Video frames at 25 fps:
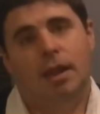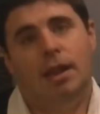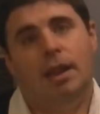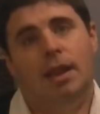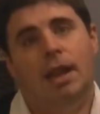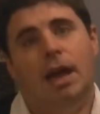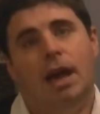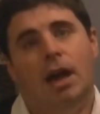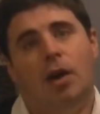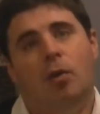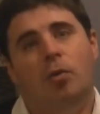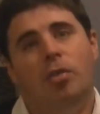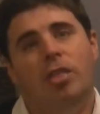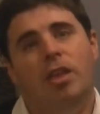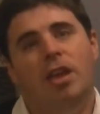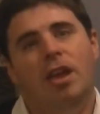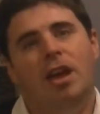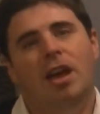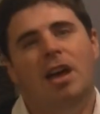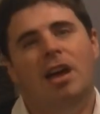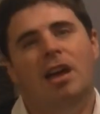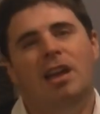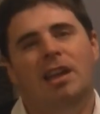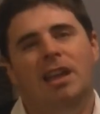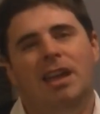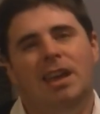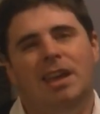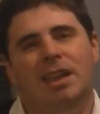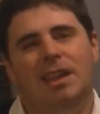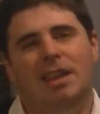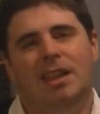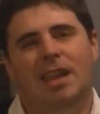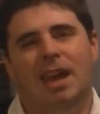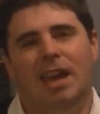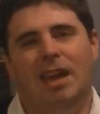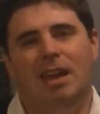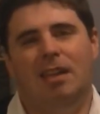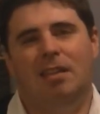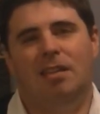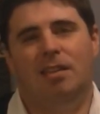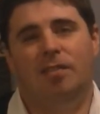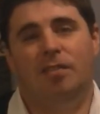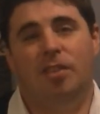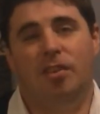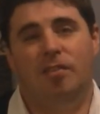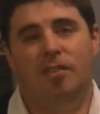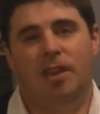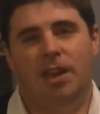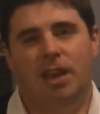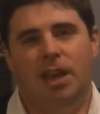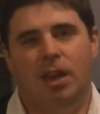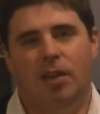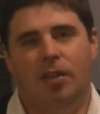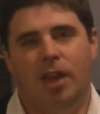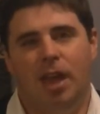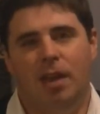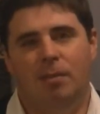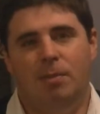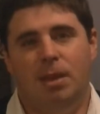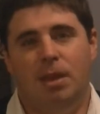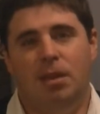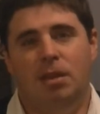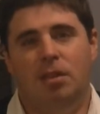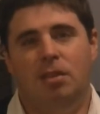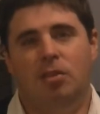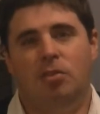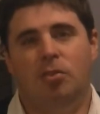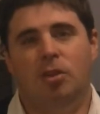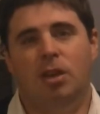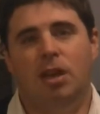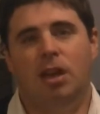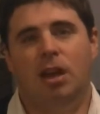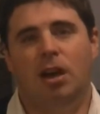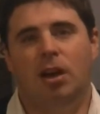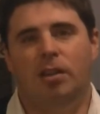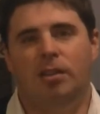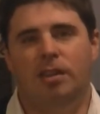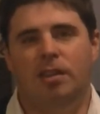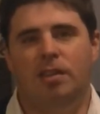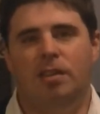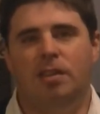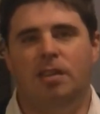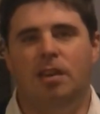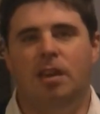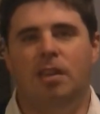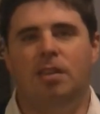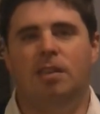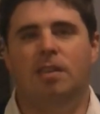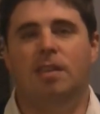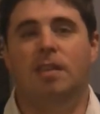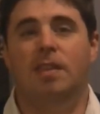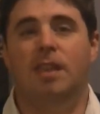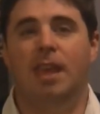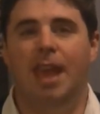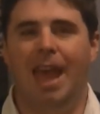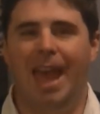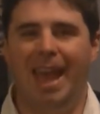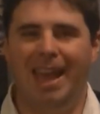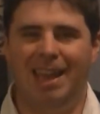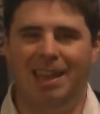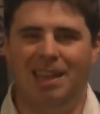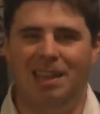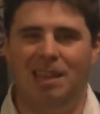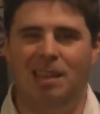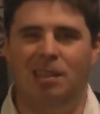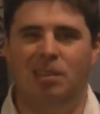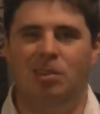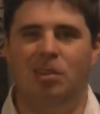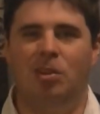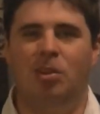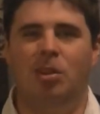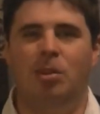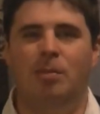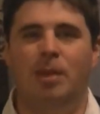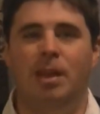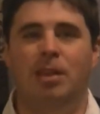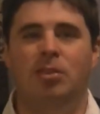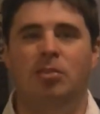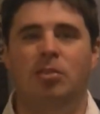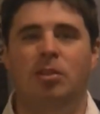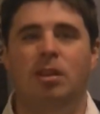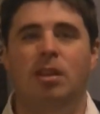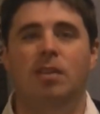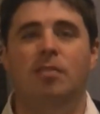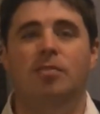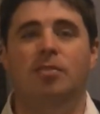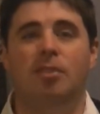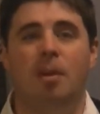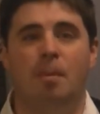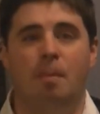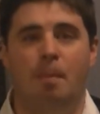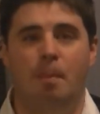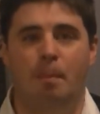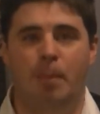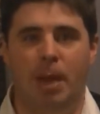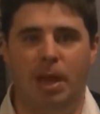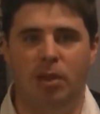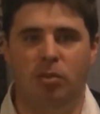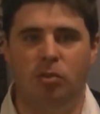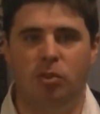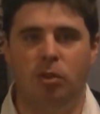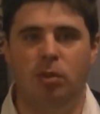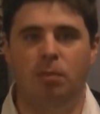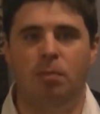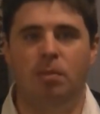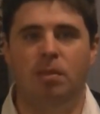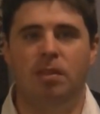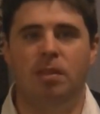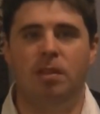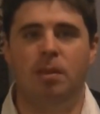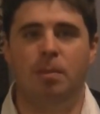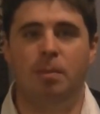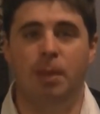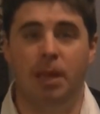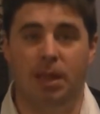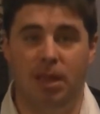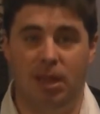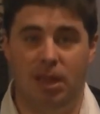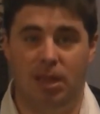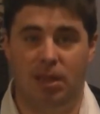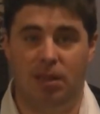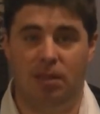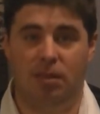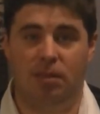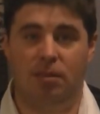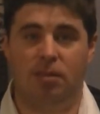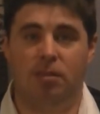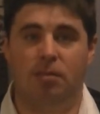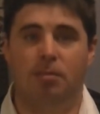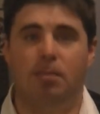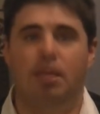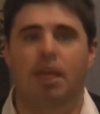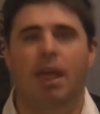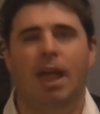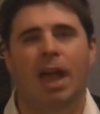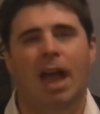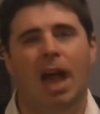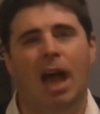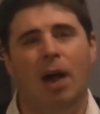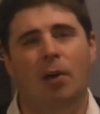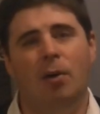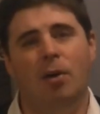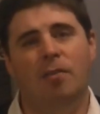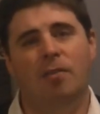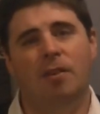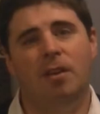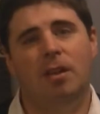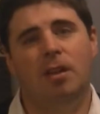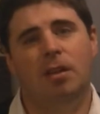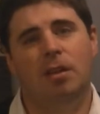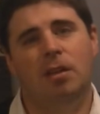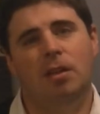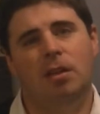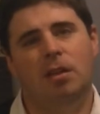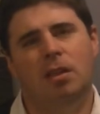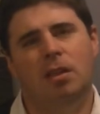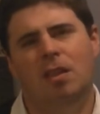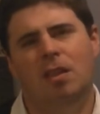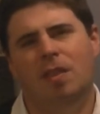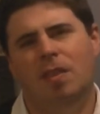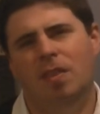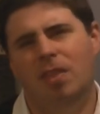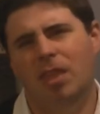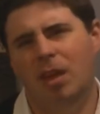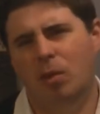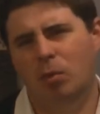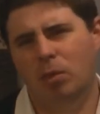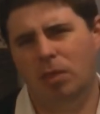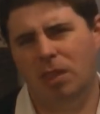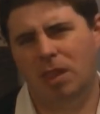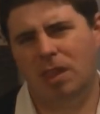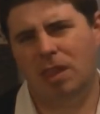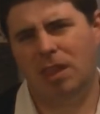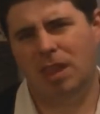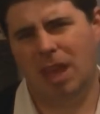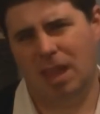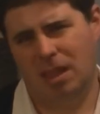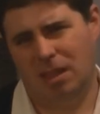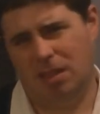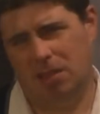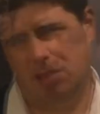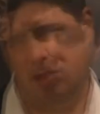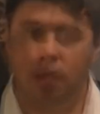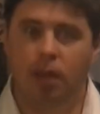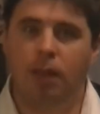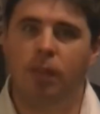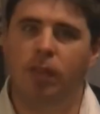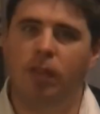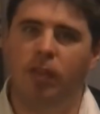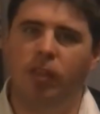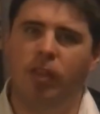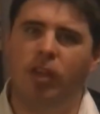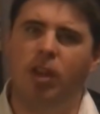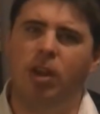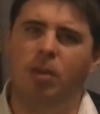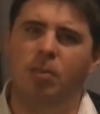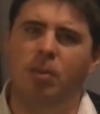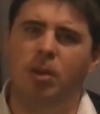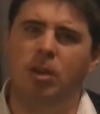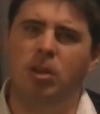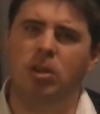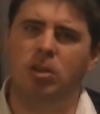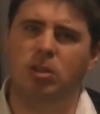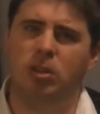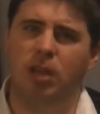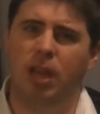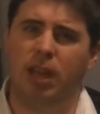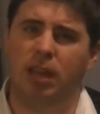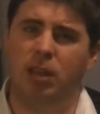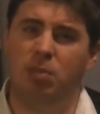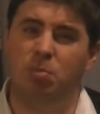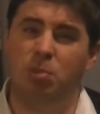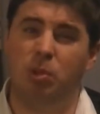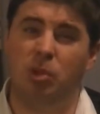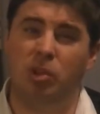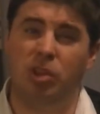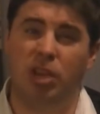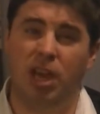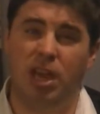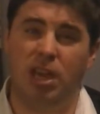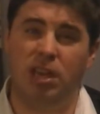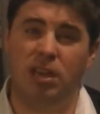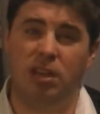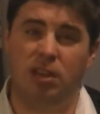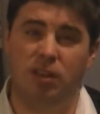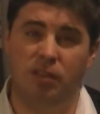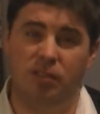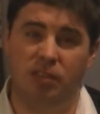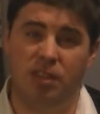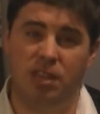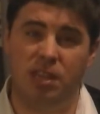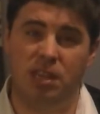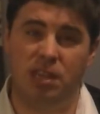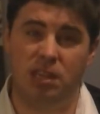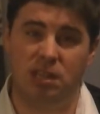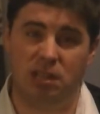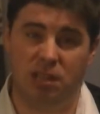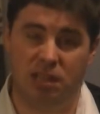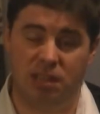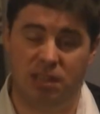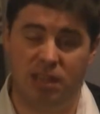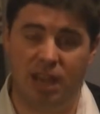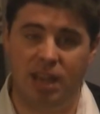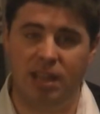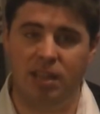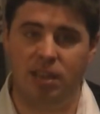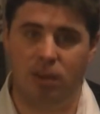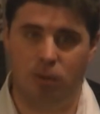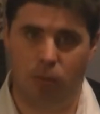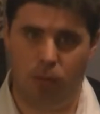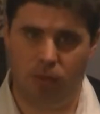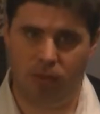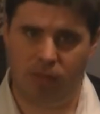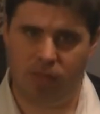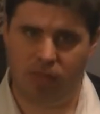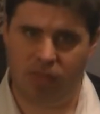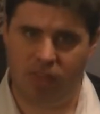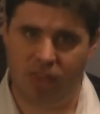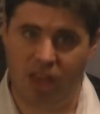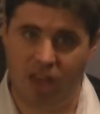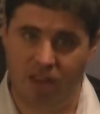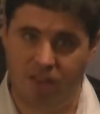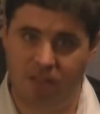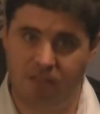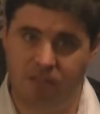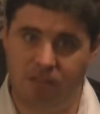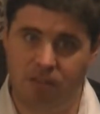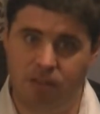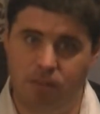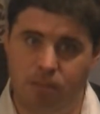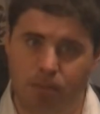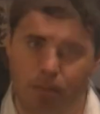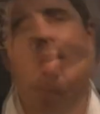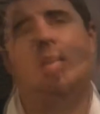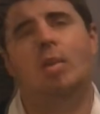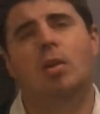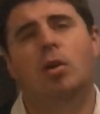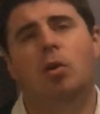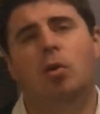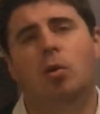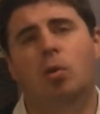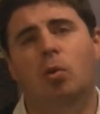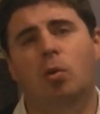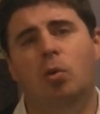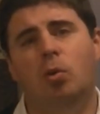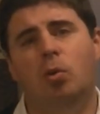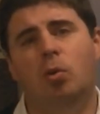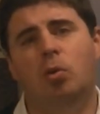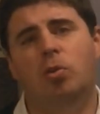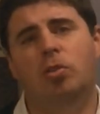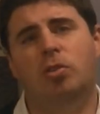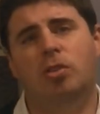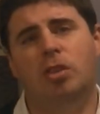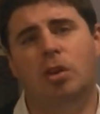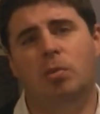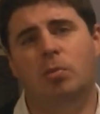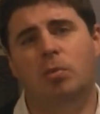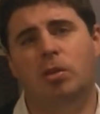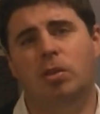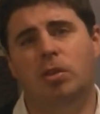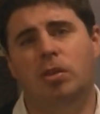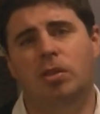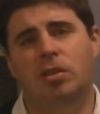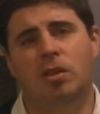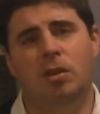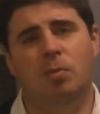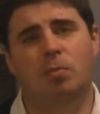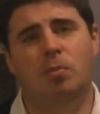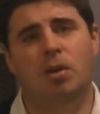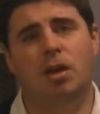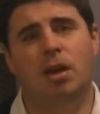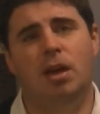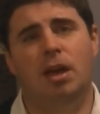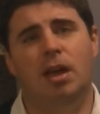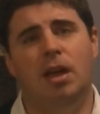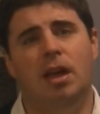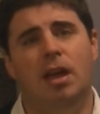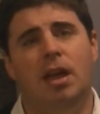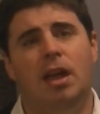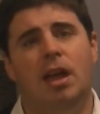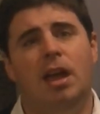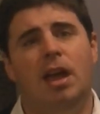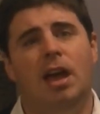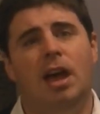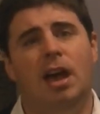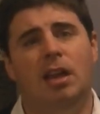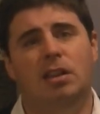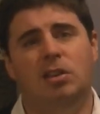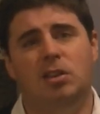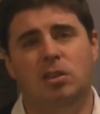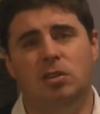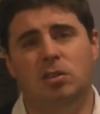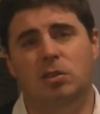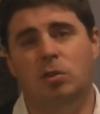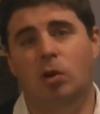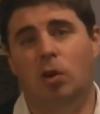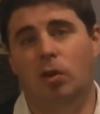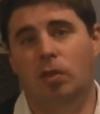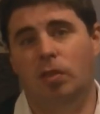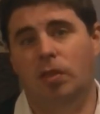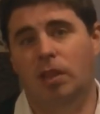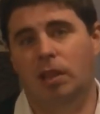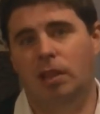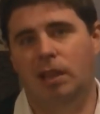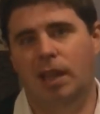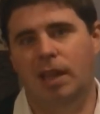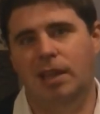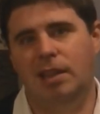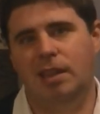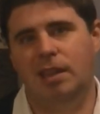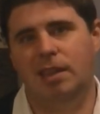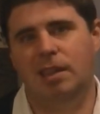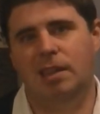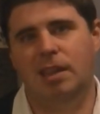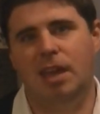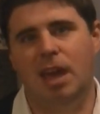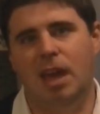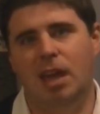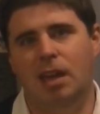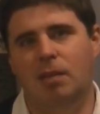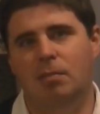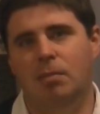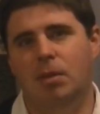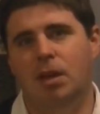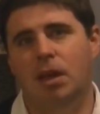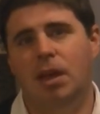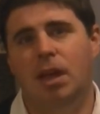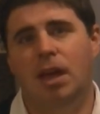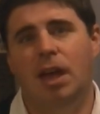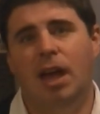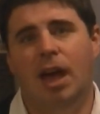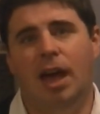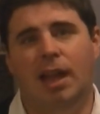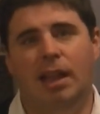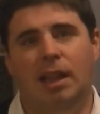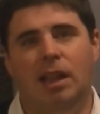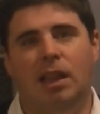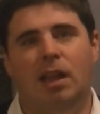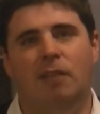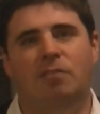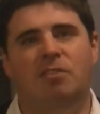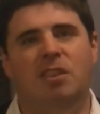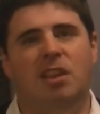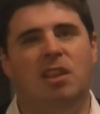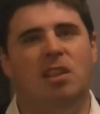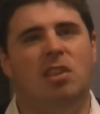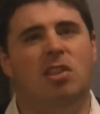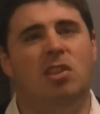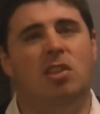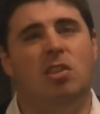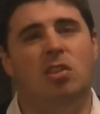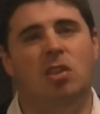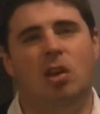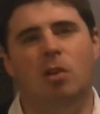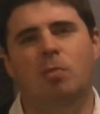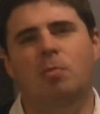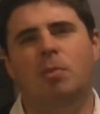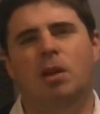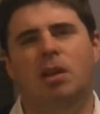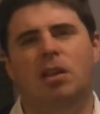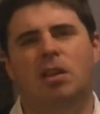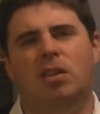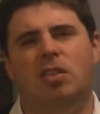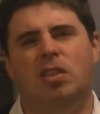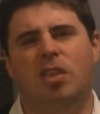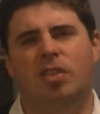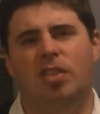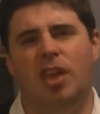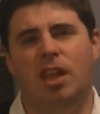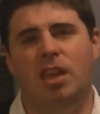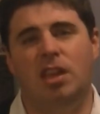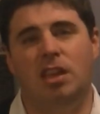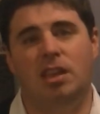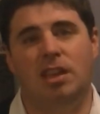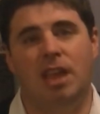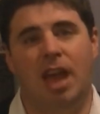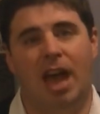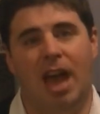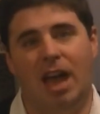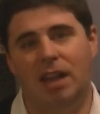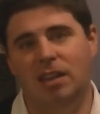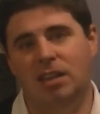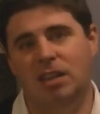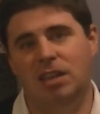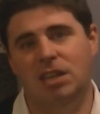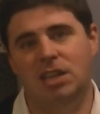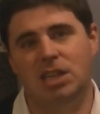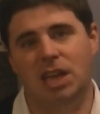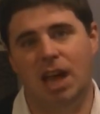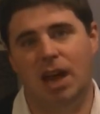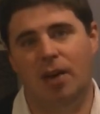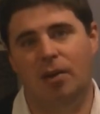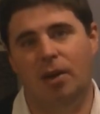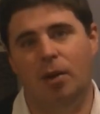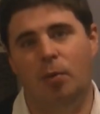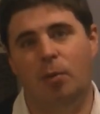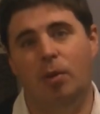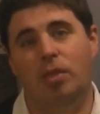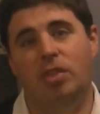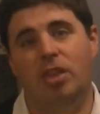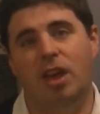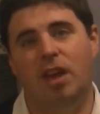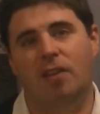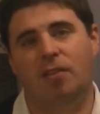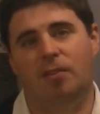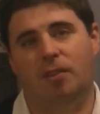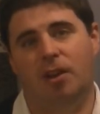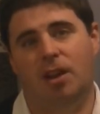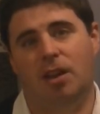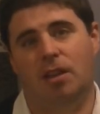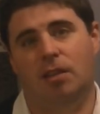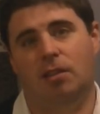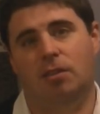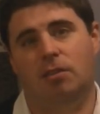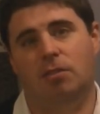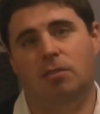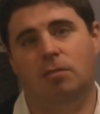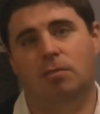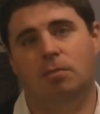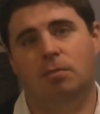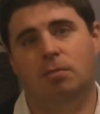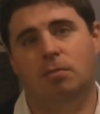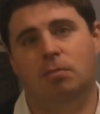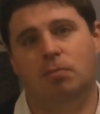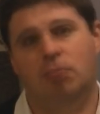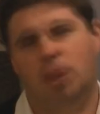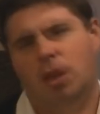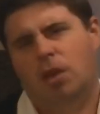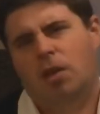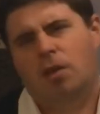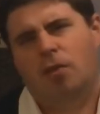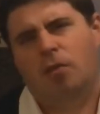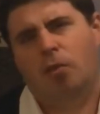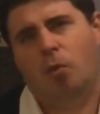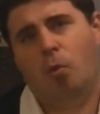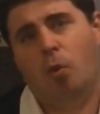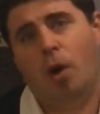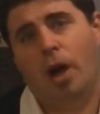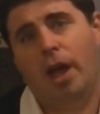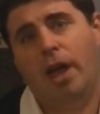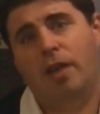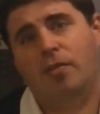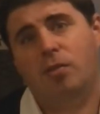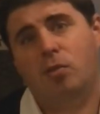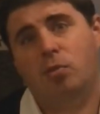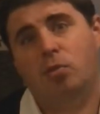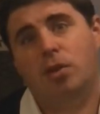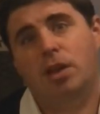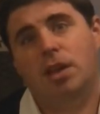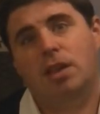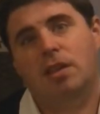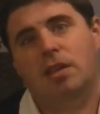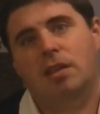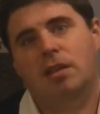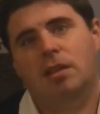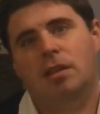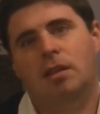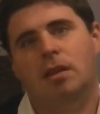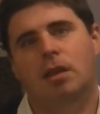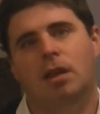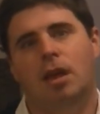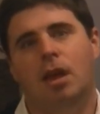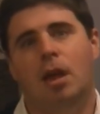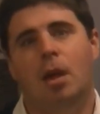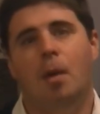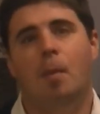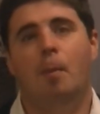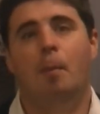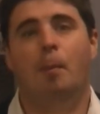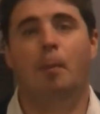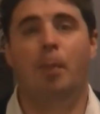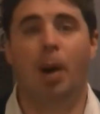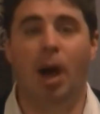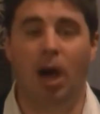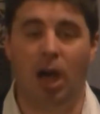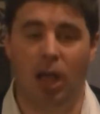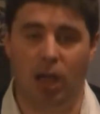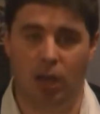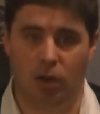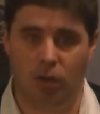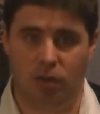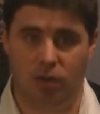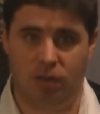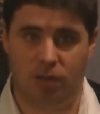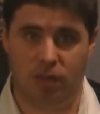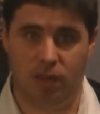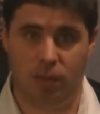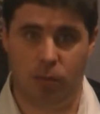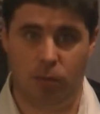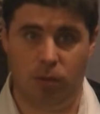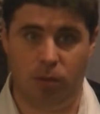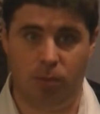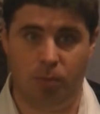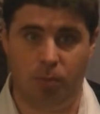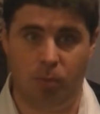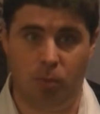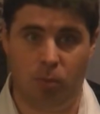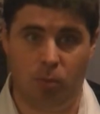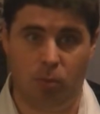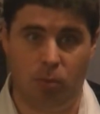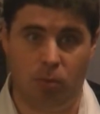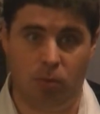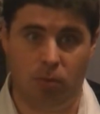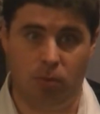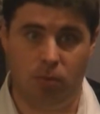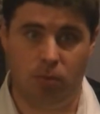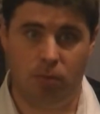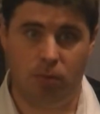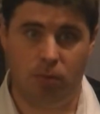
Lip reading: Now, the earliest days of the video game industry are discussed in the excellent documentary From Bedrooms to Billions. However, there was a sense that the commercial exploitation of digital data was theft, or someone somewhere had just gotten the latest game and loved it so much that they just had to share it with their friends. For whatever reason, piracy was born.